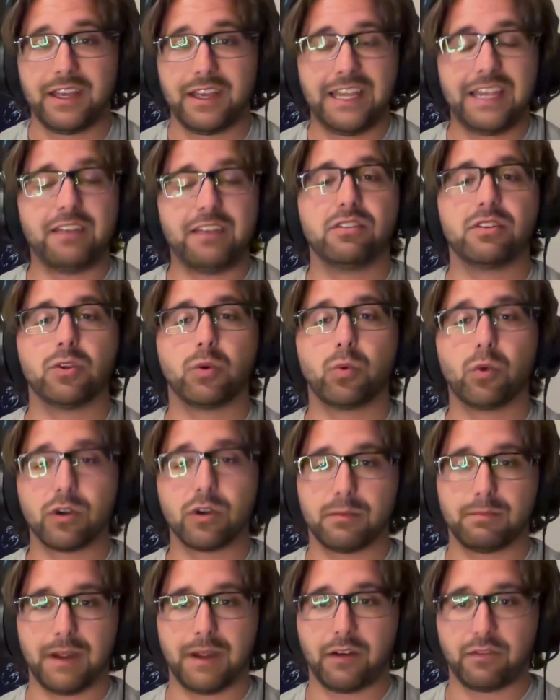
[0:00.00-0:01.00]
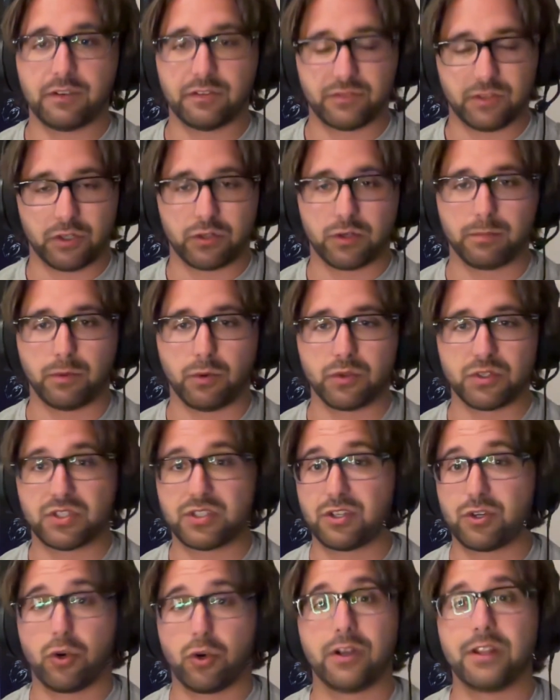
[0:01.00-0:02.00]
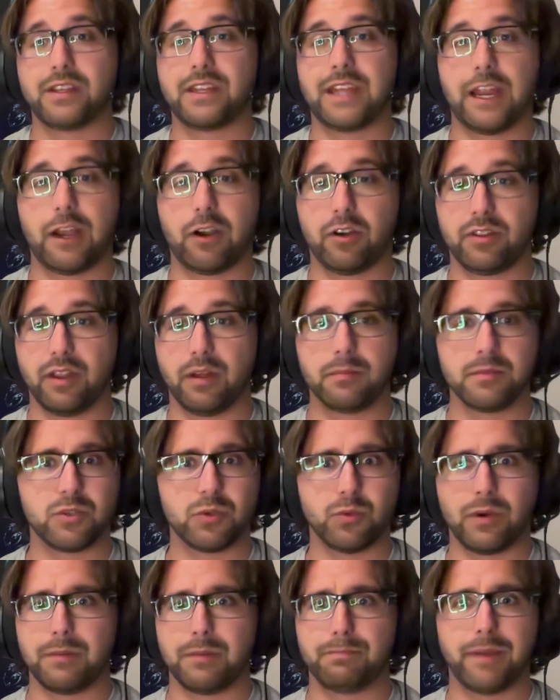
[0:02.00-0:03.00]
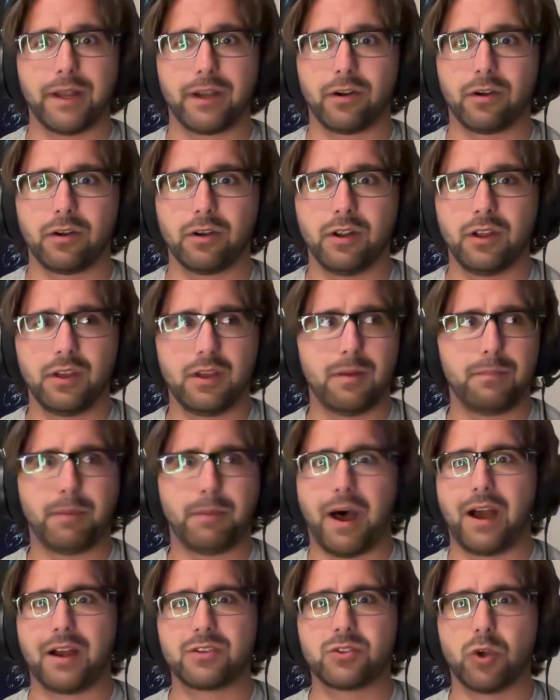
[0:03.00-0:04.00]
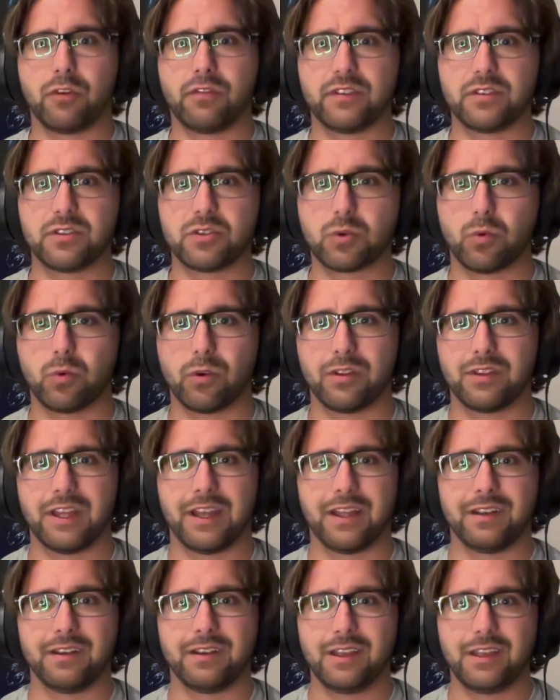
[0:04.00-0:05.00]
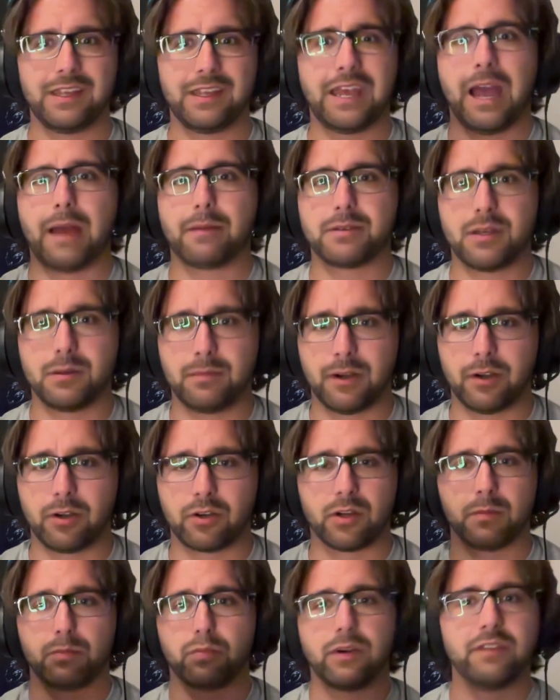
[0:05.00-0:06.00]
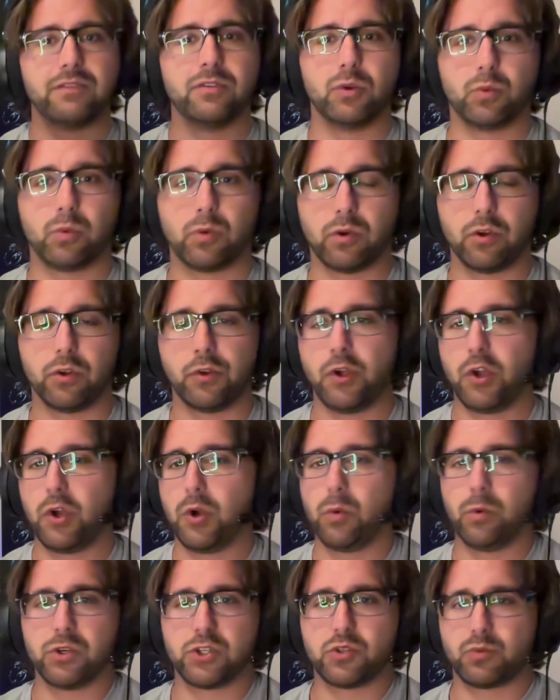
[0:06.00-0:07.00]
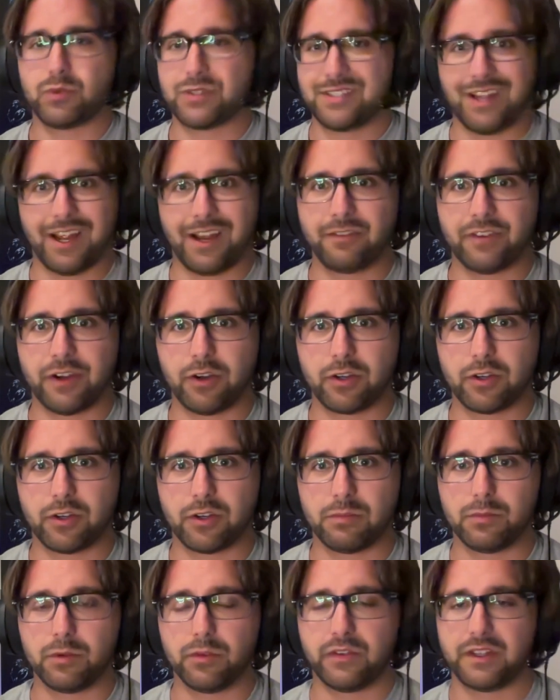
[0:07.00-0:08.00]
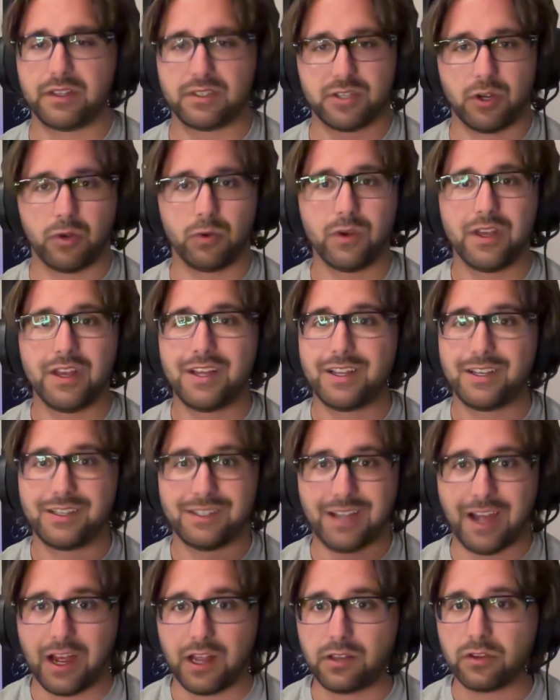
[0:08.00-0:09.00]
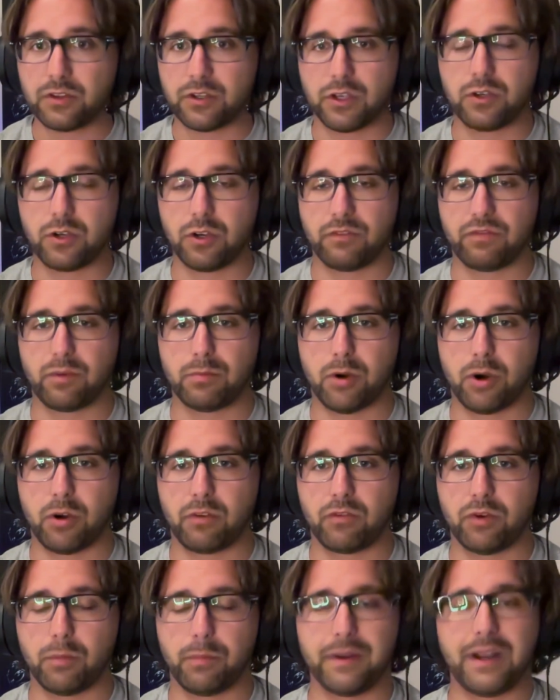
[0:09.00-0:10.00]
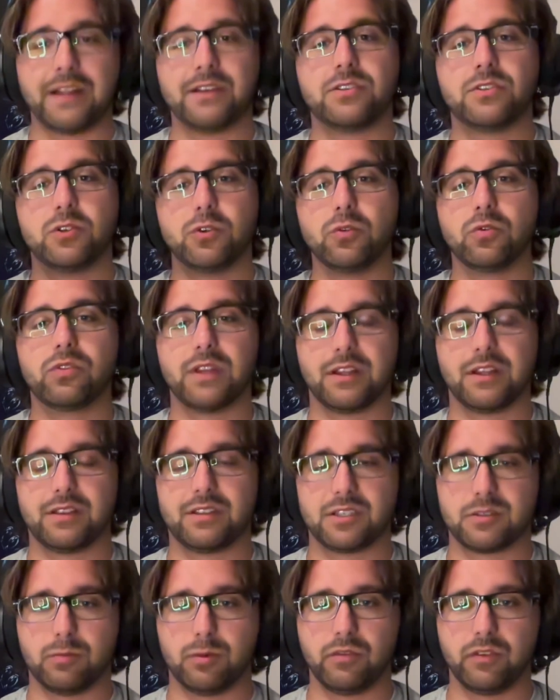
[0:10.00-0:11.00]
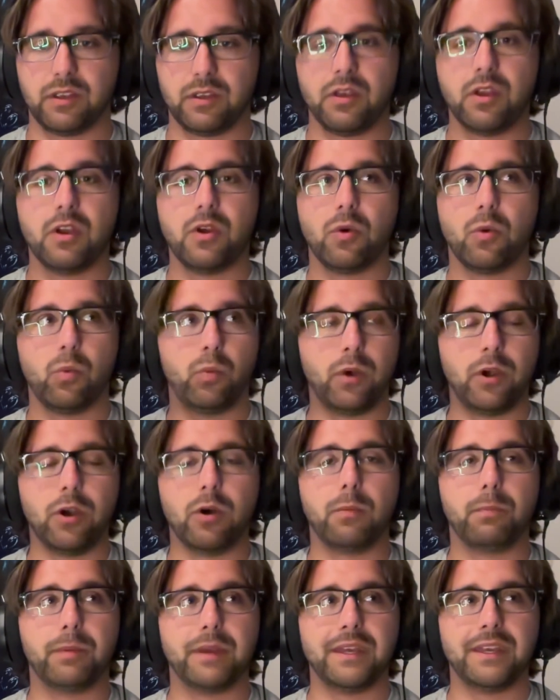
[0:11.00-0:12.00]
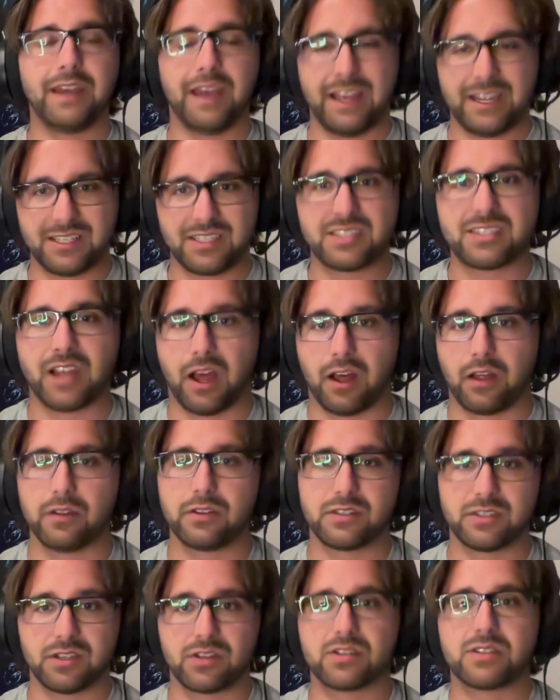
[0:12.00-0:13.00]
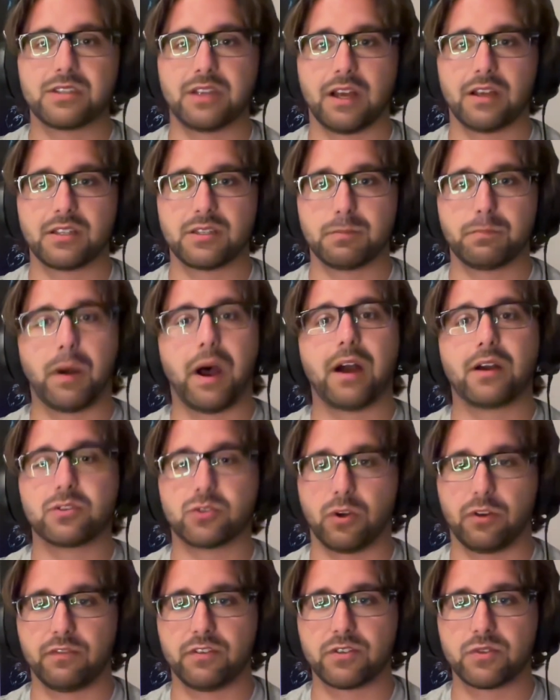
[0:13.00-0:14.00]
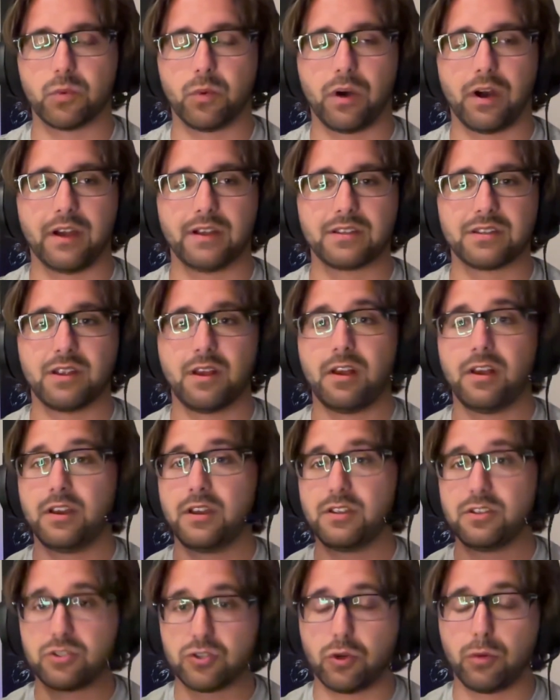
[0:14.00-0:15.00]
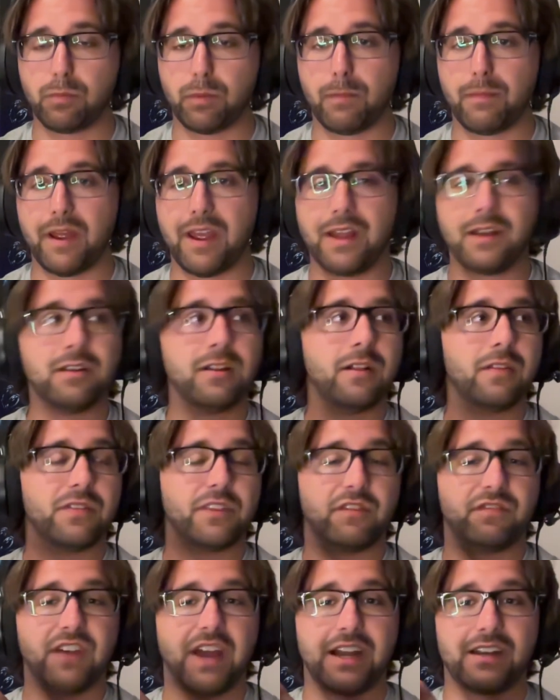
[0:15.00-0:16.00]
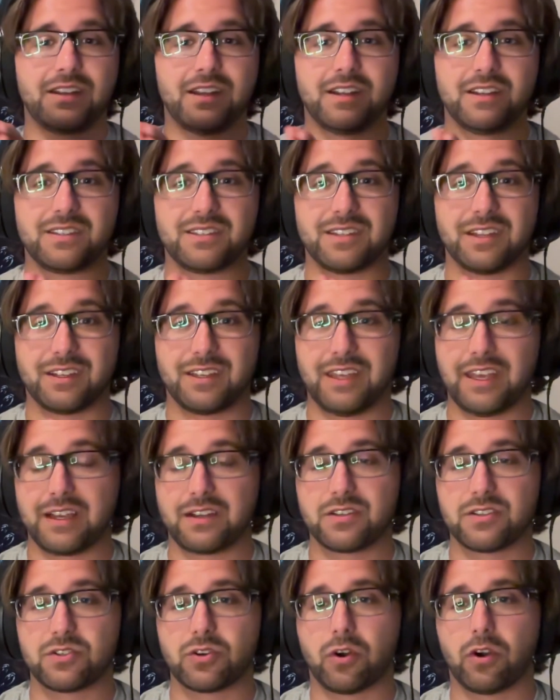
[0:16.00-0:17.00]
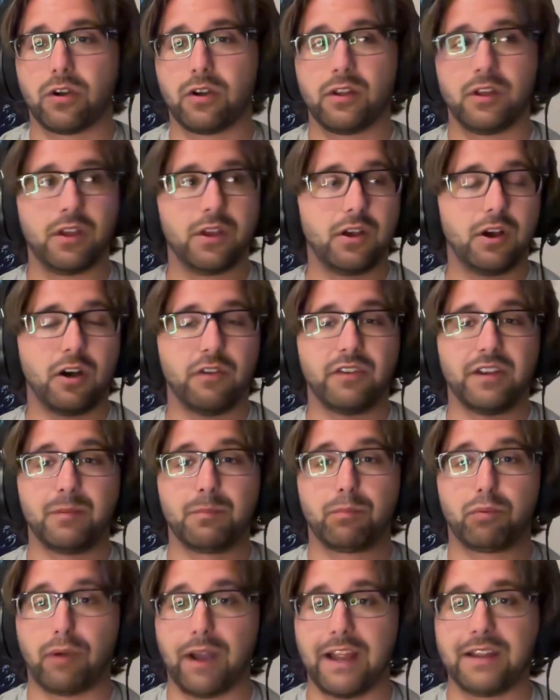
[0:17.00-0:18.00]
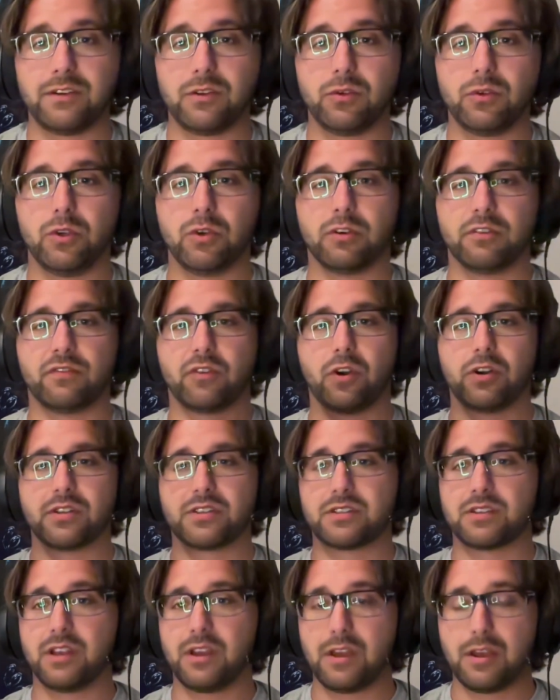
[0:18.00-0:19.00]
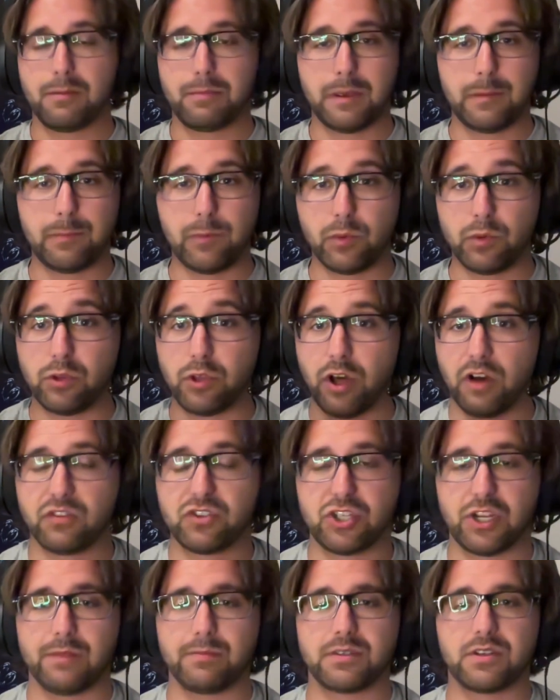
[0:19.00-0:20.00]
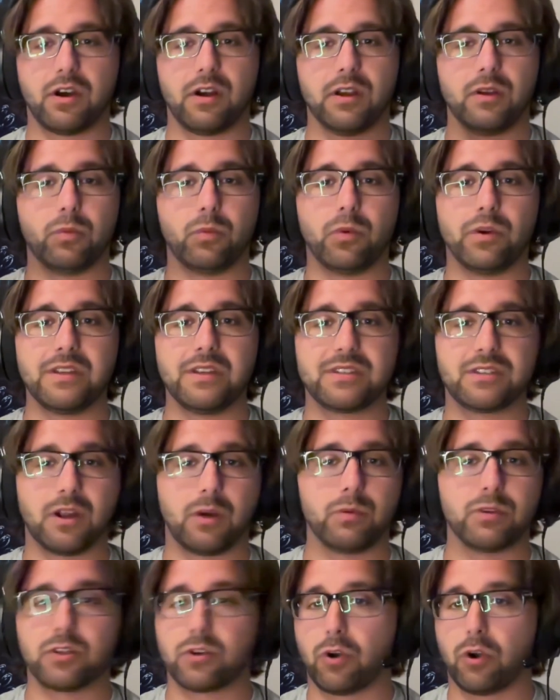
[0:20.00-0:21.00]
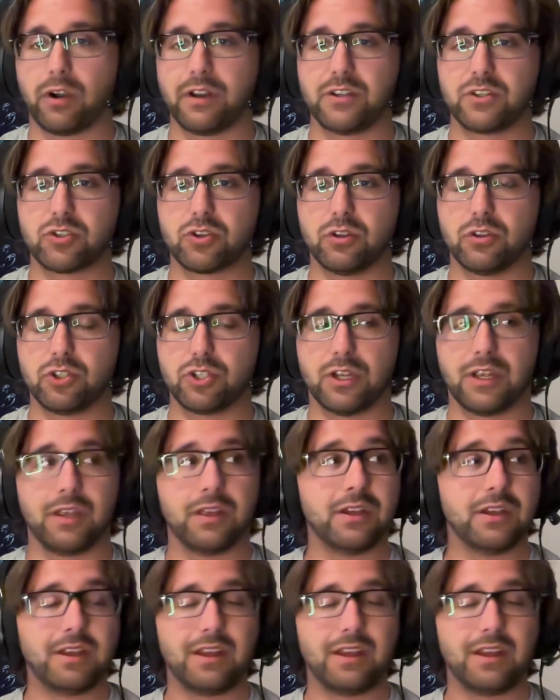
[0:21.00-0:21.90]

Even the word of mouth of Thunderbolts couldn't carry them to a better box office score than Captain America Brave New World, which was not a very good movie. So, not looking good for Marvel, but I do think this movie will be a solid success box office wise. Superman, the fact that it's the kickstart of a brand new universe. People love James Gunn and what he's done with the Guardians trilogy.